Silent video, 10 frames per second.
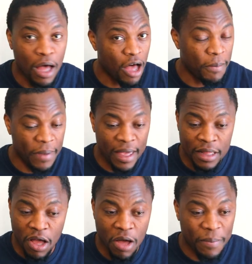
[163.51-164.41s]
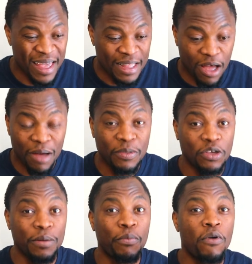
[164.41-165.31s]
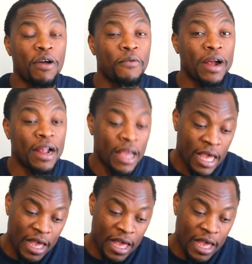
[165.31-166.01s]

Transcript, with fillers: up and up and up to the point where